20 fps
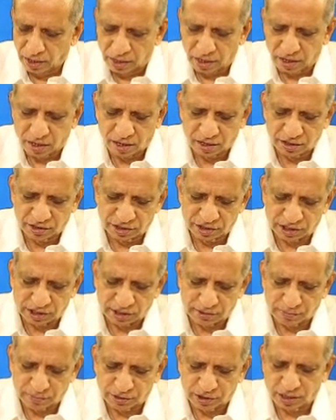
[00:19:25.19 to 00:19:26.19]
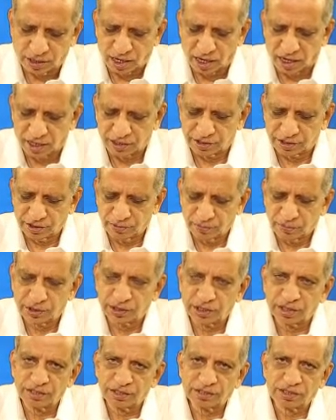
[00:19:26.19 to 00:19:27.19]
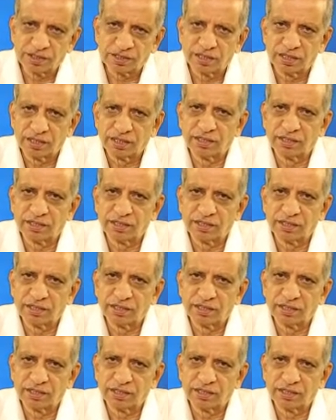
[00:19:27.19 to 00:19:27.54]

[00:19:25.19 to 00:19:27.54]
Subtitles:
concepts, assumptions,